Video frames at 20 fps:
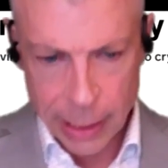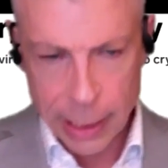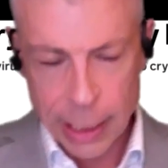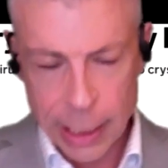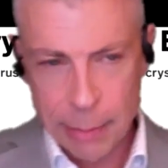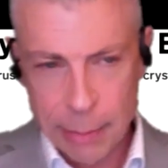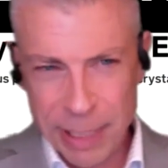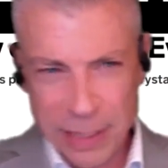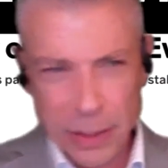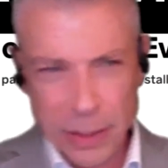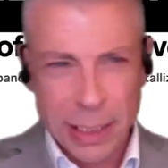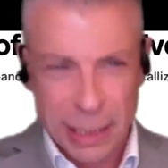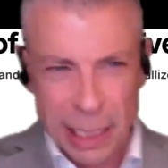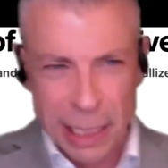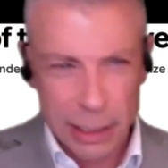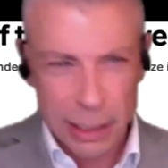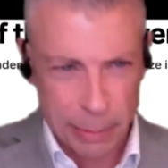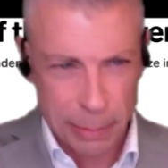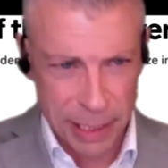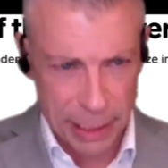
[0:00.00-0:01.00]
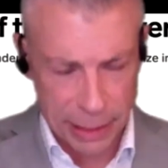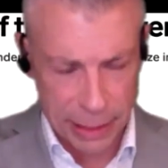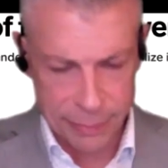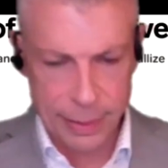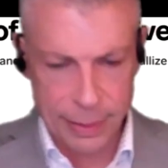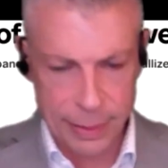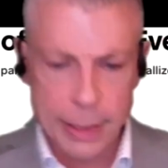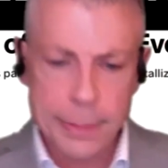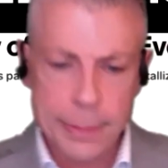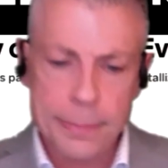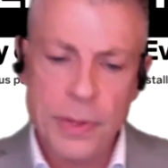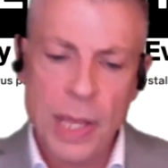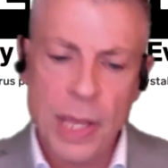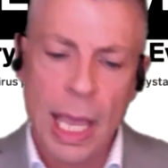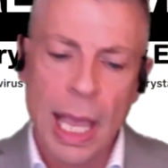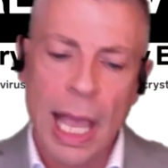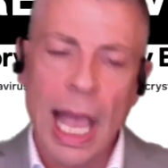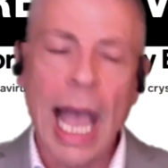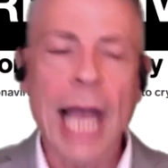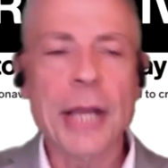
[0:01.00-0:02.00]
But it's not terribly different.
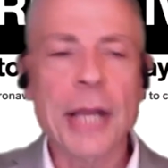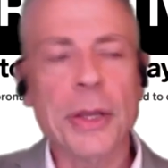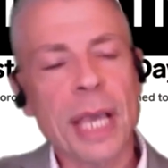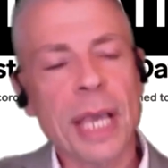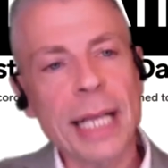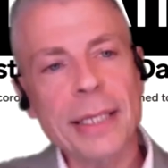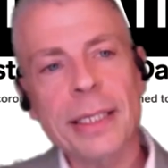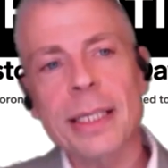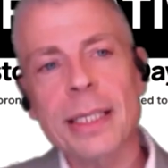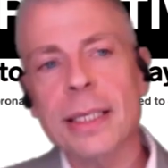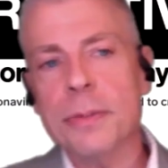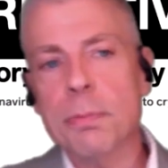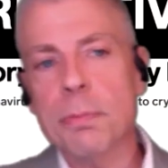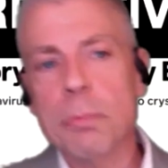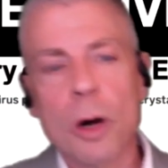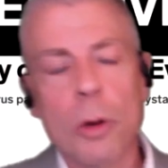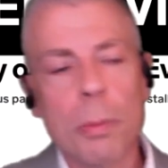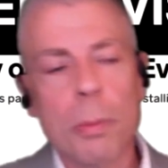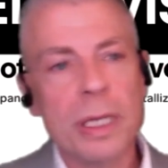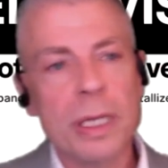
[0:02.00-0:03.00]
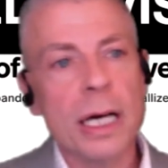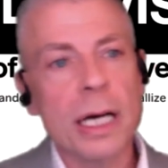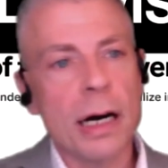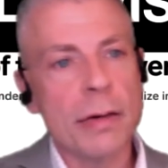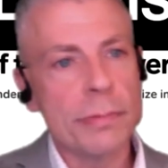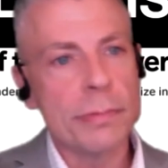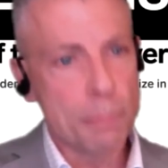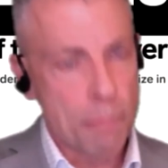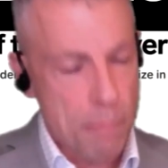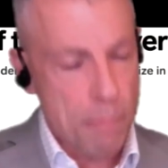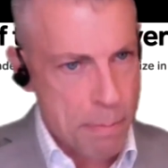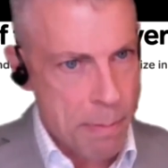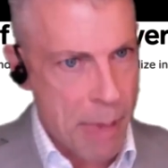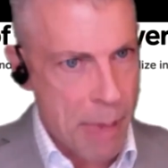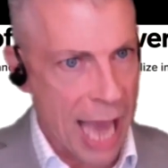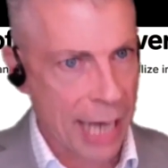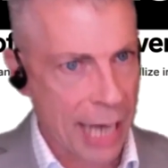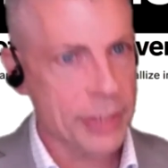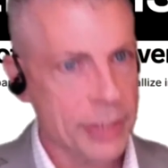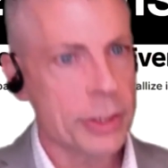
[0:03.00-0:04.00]
And you get to this moment of
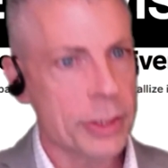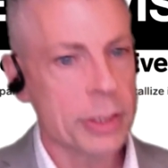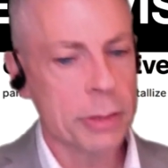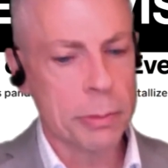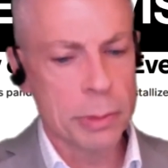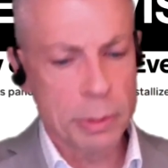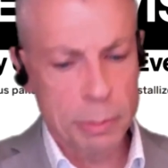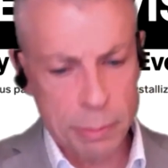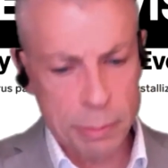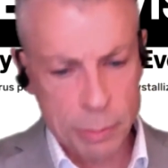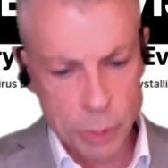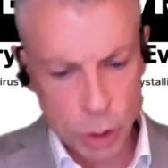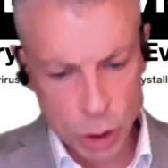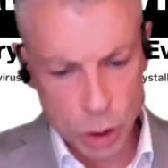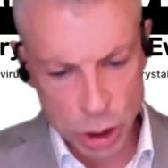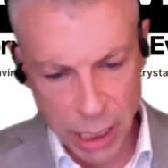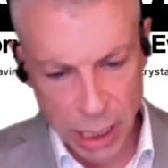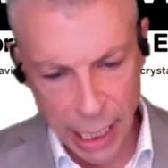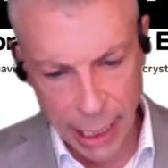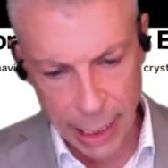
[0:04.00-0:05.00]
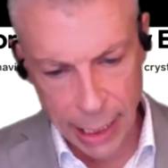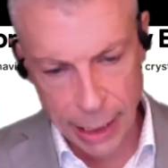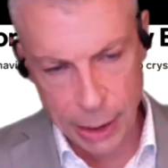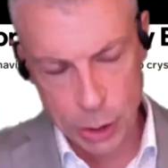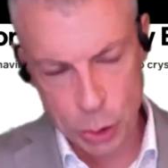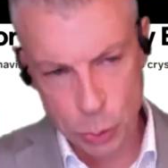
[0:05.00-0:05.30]
maximum change,